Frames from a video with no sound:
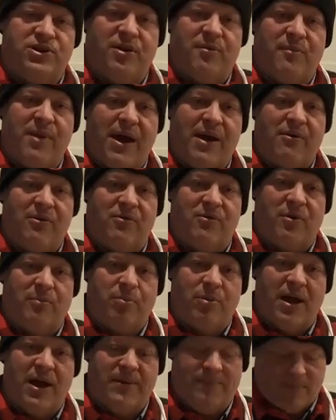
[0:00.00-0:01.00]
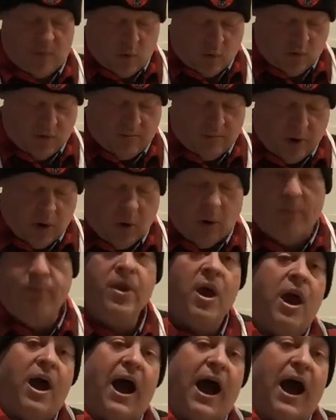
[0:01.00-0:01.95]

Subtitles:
something out on the plate or the bowl.